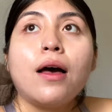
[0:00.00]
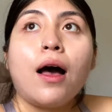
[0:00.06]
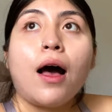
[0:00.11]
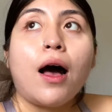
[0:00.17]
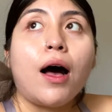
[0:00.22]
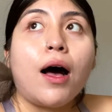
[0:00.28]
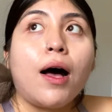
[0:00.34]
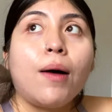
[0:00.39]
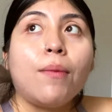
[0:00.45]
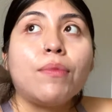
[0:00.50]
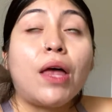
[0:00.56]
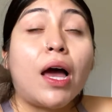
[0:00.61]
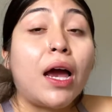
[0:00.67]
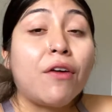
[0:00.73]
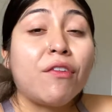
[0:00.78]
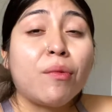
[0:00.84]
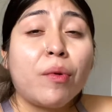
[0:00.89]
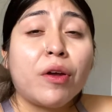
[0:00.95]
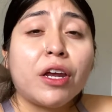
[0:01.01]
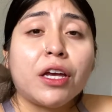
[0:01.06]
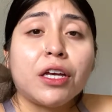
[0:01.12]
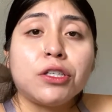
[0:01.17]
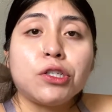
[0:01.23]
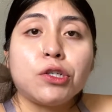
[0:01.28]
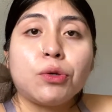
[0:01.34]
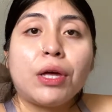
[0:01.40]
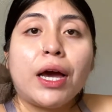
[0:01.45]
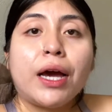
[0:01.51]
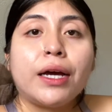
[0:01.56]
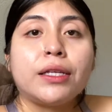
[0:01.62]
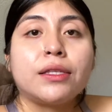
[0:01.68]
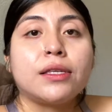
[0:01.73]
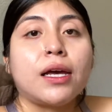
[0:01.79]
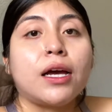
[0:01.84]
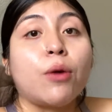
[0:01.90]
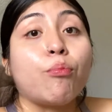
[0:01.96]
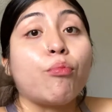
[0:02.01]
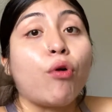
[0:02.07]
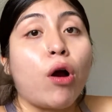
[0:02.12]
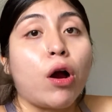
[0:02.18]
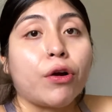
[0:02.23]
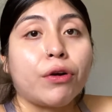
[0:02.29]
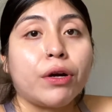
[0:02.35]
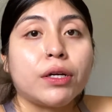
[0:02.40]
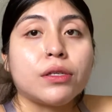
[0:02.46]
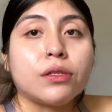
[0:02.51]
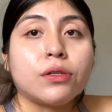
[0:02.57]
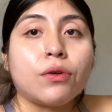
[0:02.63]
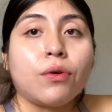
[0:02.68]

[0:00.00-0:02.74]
Not everybody can do that. It's like a progress.